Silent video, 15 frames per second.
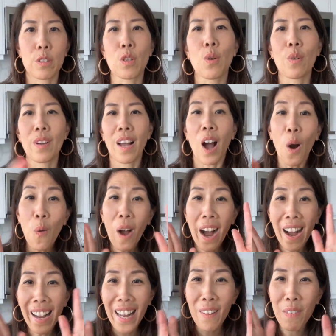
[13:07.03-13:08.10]
oh
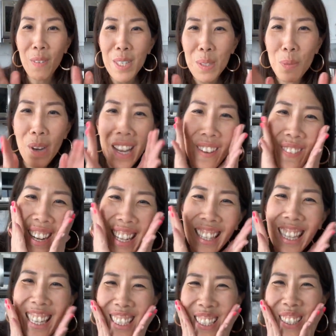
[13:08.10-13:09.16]
hi, everyone's
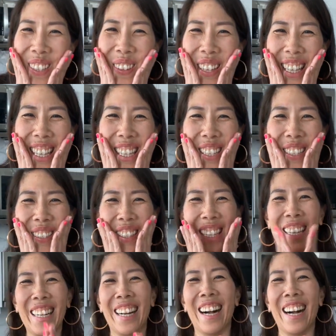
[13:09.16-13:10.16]
waving, that's so cute.